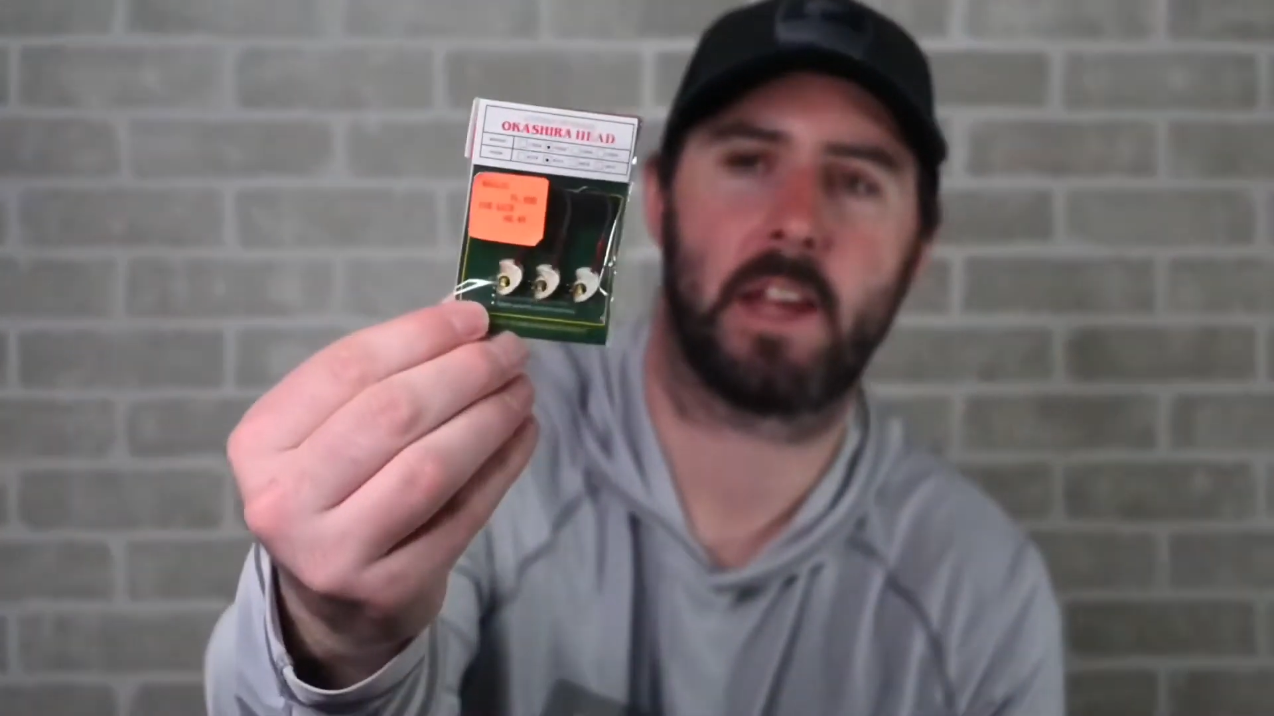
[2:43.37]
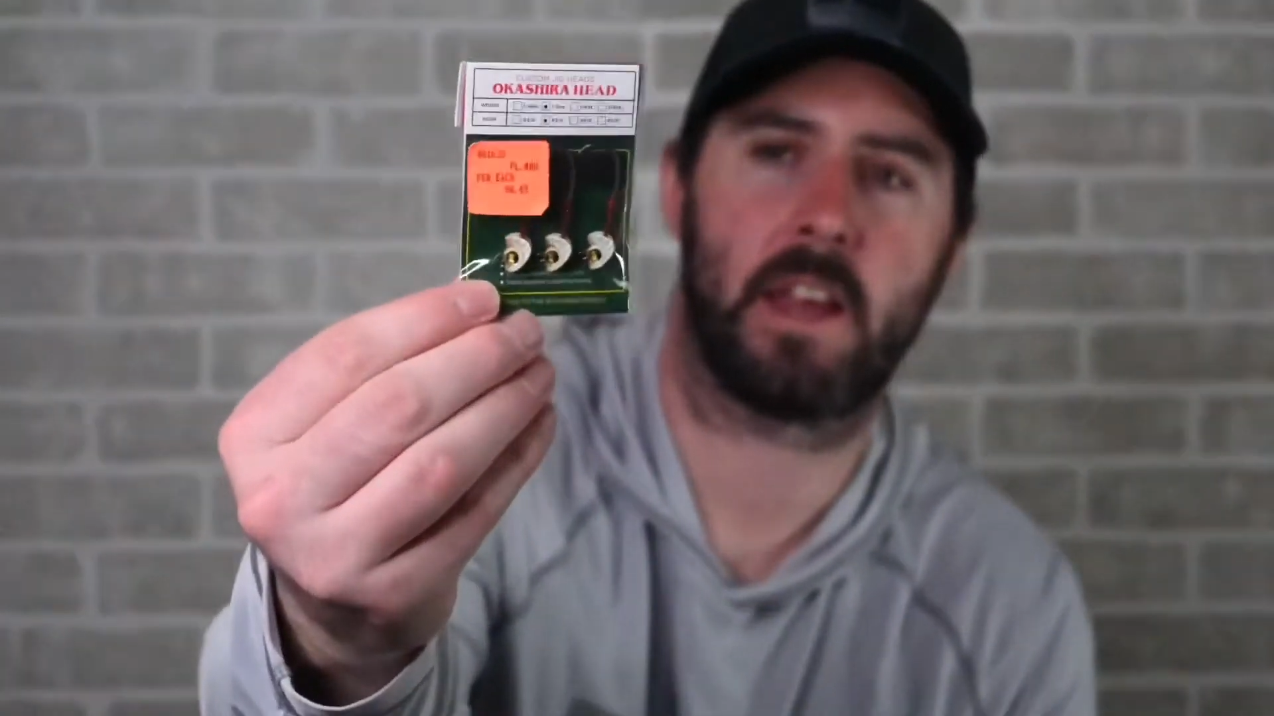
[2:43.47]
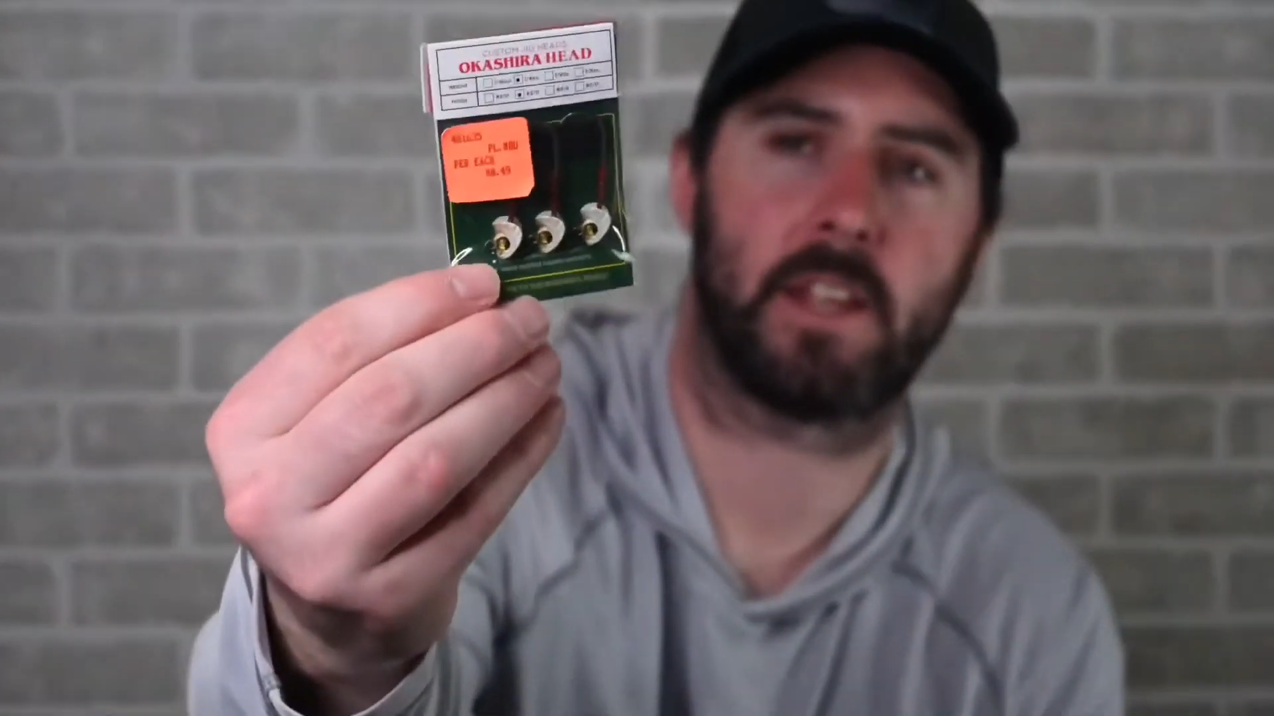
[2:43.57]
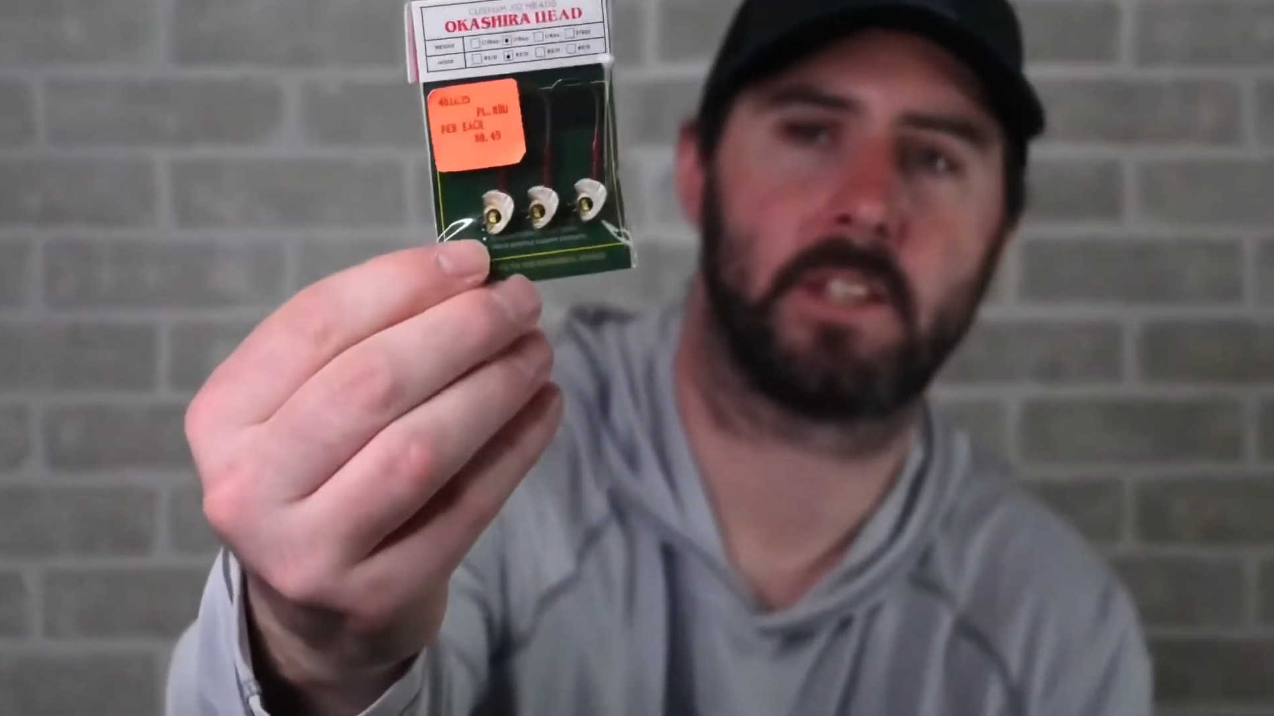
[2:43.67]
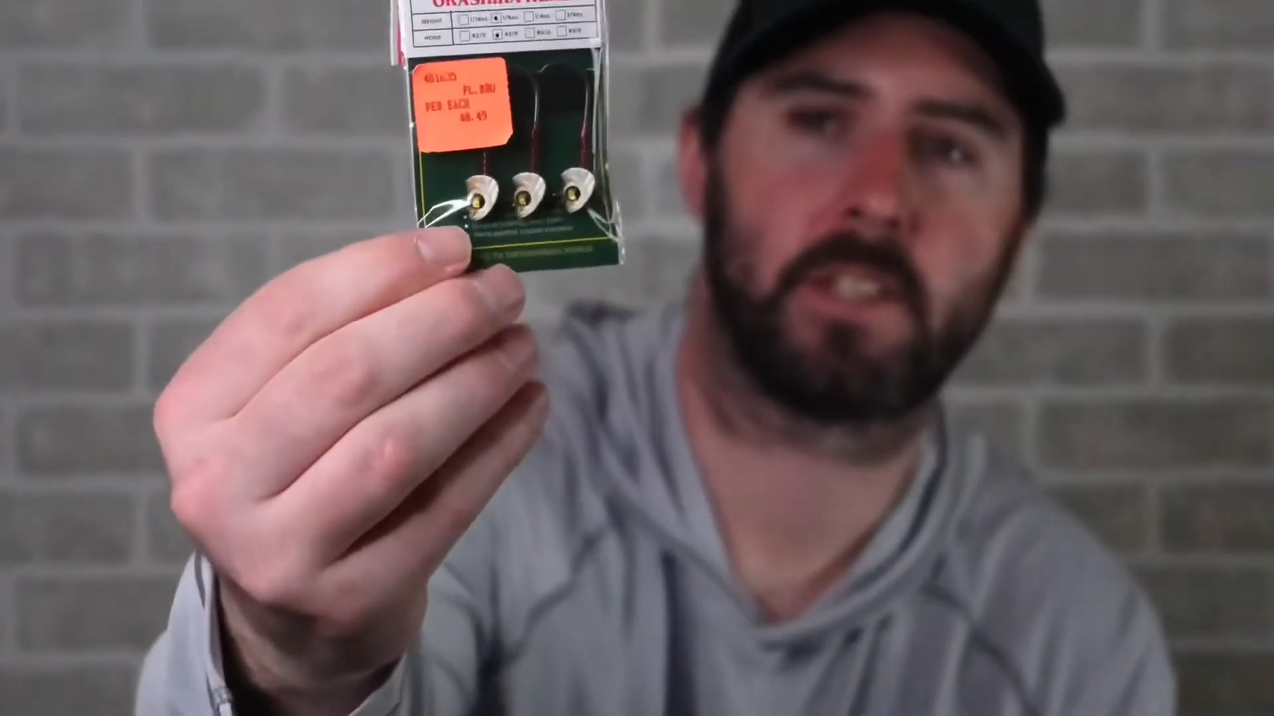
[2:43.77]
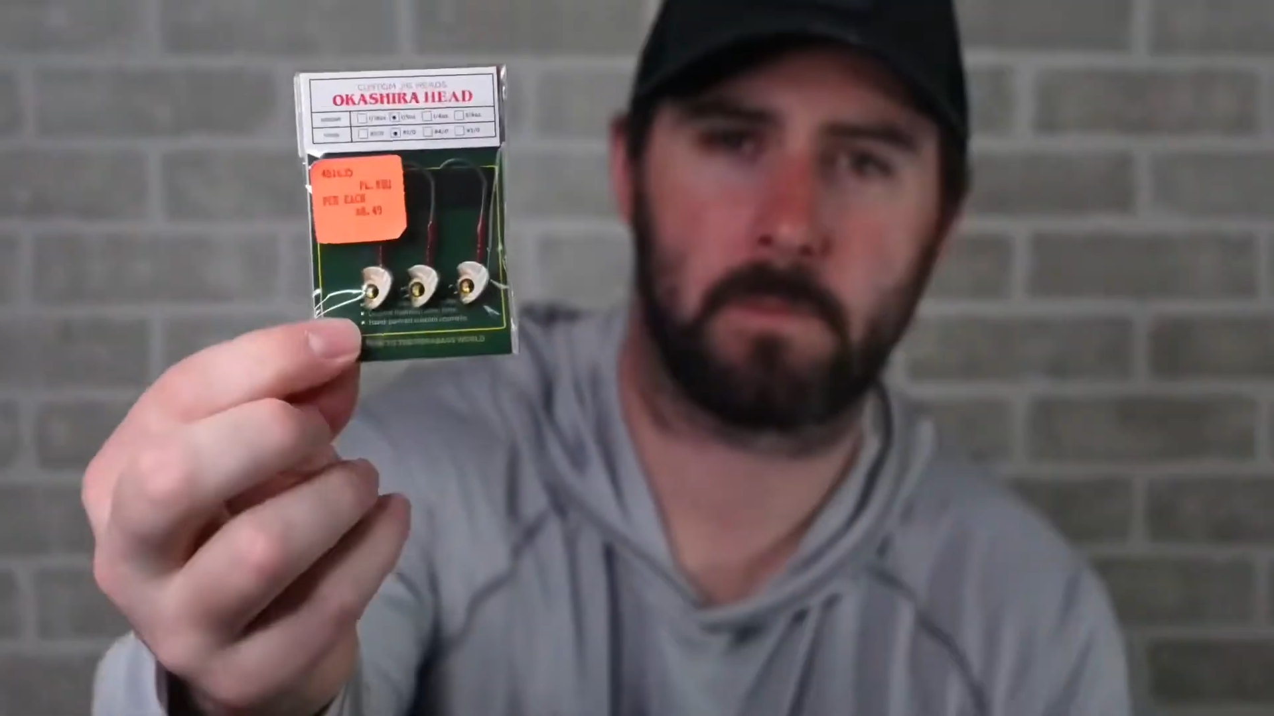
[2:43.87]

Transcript: heads.